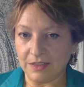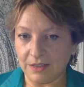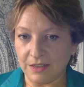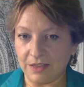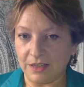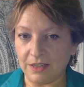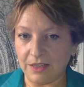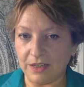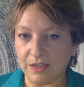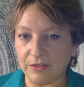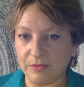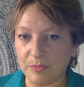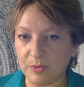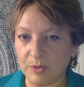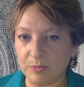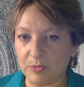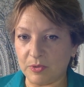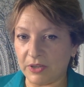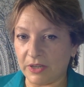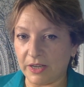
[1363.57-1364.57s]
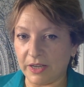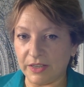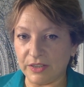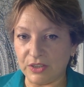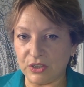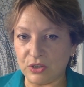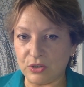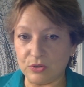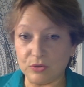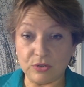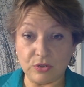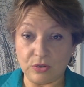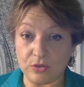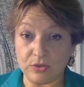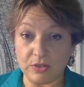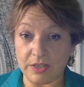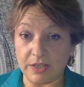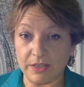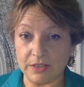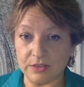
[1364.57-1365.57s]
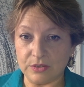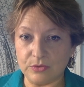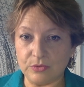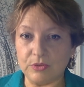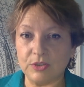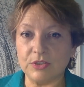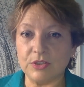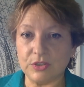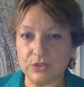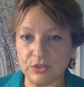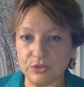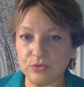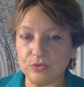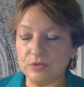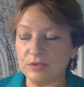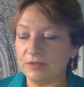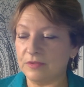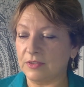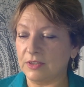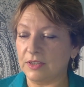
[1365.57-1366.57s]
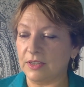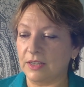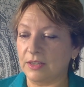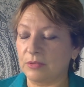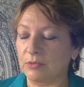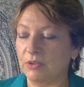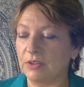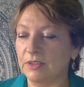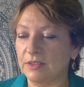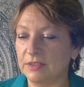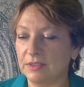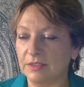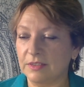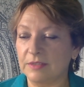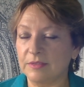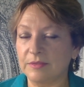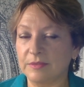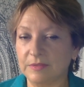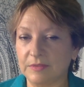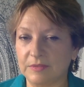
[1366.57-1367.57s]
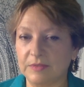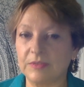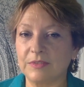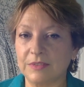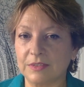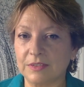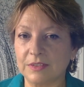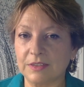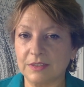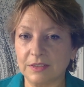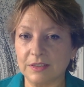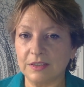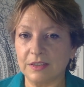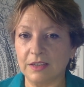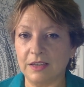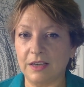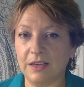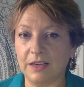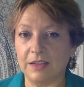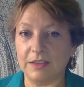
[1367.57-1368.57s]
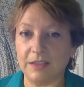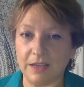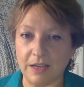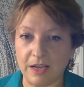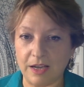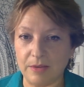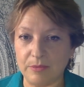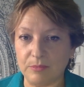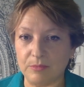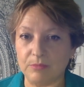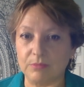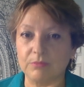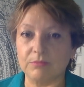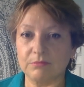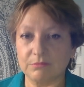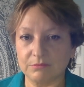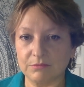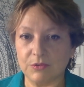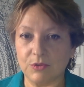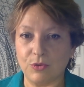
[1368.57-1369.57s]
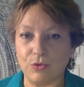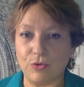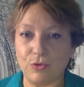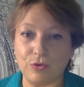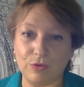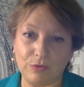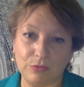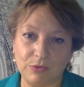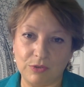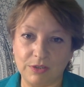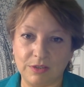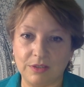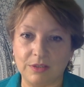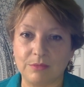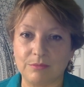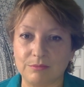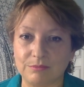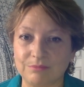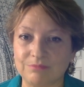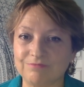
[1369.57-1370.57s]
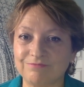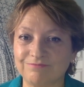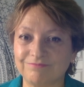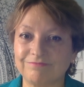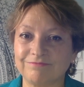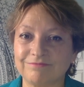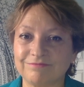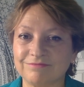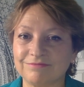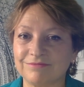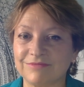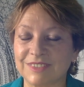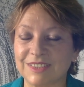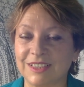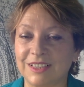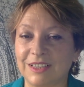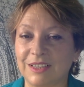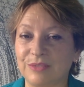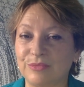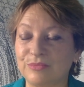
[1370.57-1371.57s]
A lot of people I know don't like to watch news for that reason, and I'm all with them. Yeah.